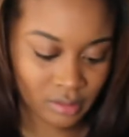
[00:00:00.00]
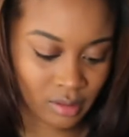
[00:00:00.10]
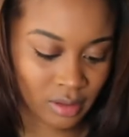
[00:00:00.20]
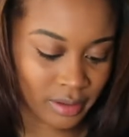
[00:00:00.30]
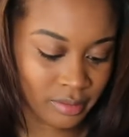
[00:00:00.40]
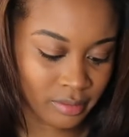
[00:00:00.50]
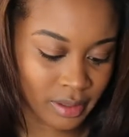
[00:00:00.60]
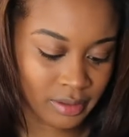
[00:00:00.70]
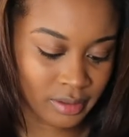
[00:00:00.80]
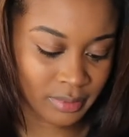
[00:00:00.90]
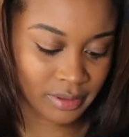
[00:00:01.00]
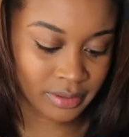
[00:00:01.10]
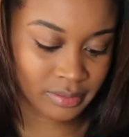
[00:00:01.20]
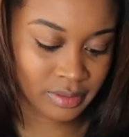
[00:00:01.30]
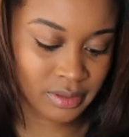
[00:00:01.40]
Y'all, I know I need my
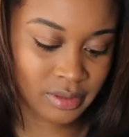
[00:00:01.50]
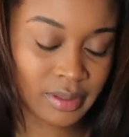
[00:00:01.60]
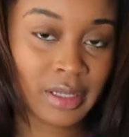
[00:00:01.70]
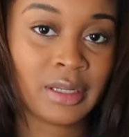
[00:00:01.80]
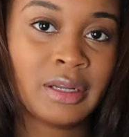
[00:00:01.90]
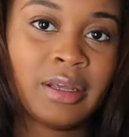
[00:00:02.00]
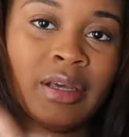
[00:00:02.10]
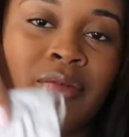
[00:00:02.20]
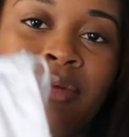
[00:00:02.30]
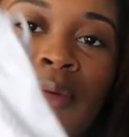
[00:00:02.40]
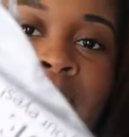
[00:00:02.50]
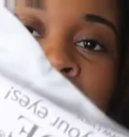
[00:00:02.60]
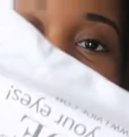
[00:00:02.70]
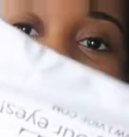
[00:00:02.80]
nails done. And then they give you.